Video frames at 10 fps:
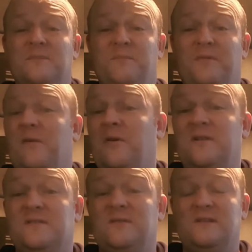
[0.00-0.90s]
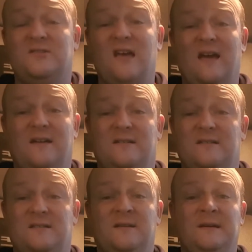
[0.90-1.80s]
before you do your
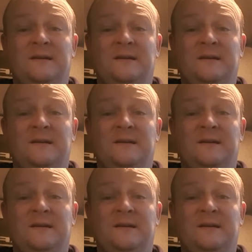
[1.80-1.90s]
checks.